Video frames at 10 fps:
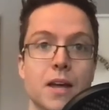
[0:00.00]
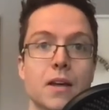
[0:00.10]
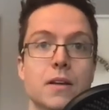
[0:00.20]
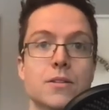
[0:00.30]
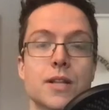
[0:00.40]

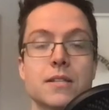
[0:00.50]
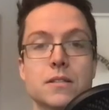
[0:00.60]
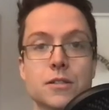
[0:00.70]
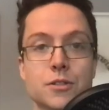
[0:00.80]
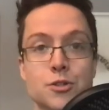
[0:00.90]
So that's
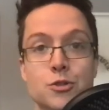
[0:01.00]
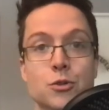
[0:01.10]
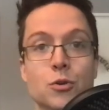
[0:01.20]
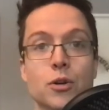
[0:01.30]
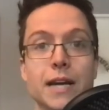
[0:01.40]
to
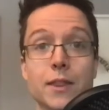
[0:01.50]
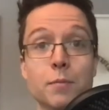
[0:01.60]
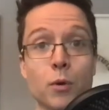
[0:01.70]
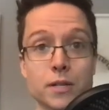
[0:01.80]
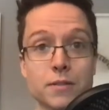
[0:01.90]
destroy at the
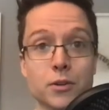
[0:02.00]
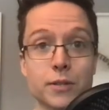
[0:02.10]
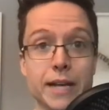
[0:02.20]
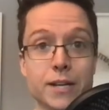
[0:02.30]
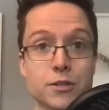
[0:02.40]
point of
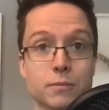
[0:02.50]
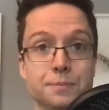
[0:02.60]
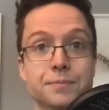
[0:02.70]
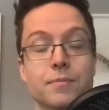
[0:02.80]
creation.